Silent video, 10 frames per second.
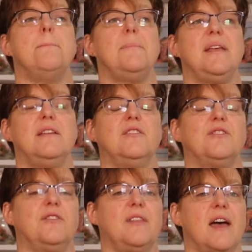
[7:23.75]

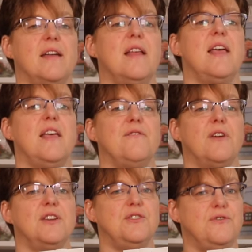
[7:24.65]
means that if
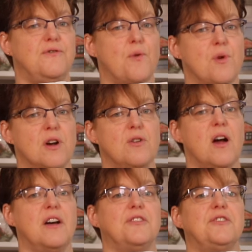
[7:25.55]
I do 4
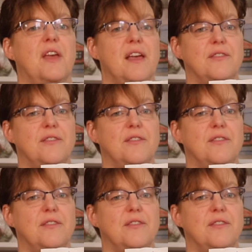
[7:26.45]
across